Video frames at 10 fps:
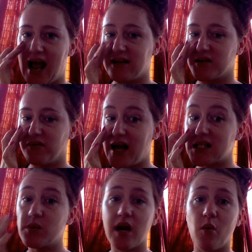And so
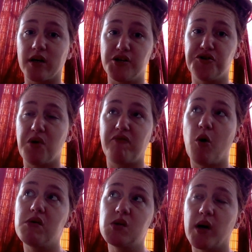that's what I want to do. I've
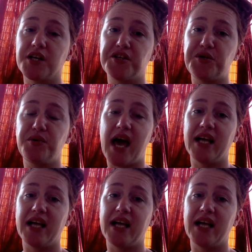always wanted to do that.